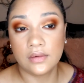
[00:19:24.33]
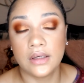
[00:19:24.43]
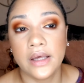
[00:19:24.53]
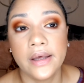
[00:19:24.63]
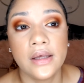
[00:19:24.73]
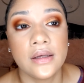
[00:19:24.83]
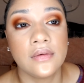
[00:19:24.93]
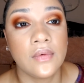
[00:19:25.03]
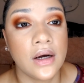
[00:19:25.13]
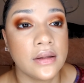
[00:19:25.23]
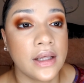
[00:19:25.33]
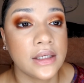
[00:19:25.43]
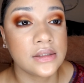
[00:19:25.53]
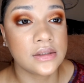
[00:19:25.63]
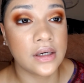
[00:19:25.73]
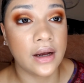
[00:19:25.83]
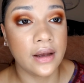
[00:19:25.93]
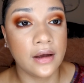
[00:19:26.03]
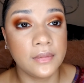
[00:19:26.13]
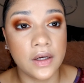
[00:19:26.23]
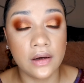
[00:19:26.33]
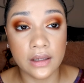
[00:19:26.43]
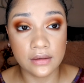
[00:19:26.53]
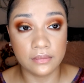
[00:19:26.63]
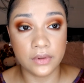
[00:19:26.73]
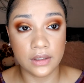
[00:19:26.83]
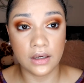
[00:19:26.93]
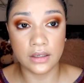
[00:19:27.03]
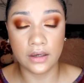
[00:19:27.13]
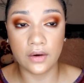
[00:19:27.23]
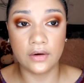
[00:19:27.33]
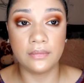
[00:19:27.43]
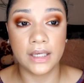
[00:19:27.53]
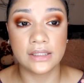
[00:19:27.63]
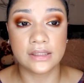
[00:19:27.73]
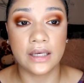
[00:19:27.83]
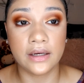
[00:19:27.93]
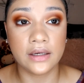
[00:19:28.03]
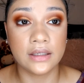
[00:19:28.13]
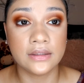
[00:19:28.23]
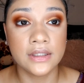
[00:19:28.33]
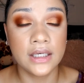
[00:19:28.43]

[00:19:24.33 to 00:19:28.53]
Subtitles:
Okay, and while that's drying, I'm going to go ahead and put on a coat of mascara